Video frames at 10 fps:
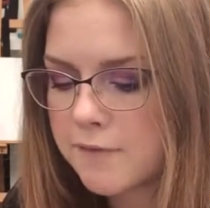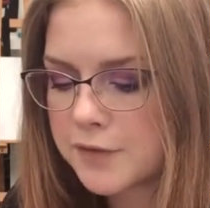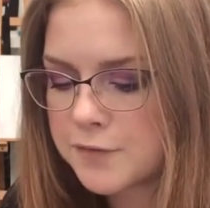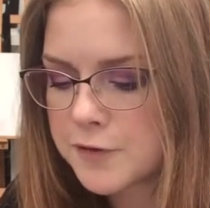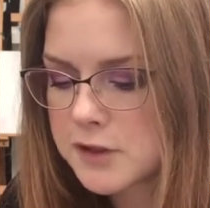
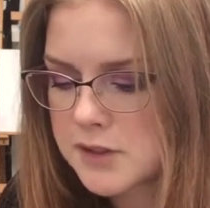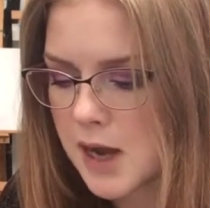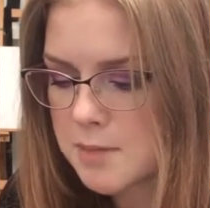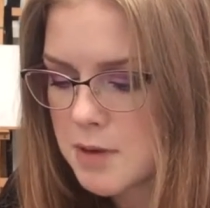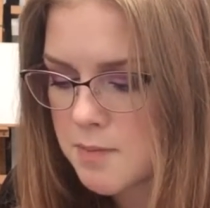the first
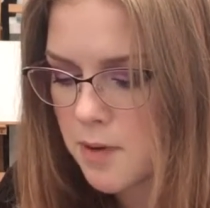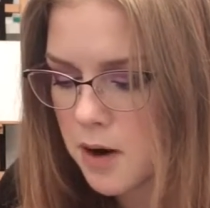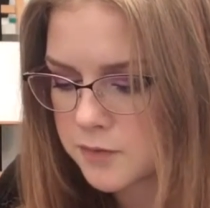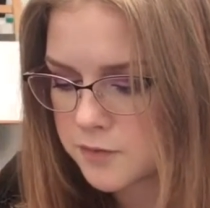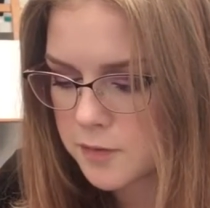time I
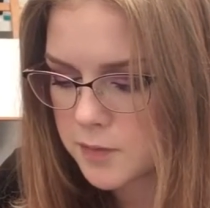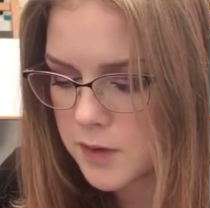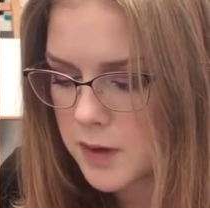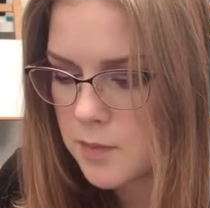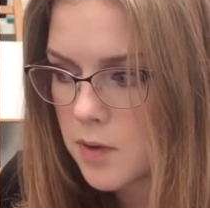bought from
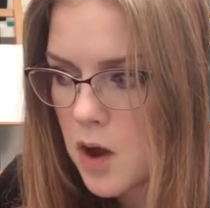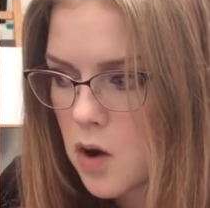them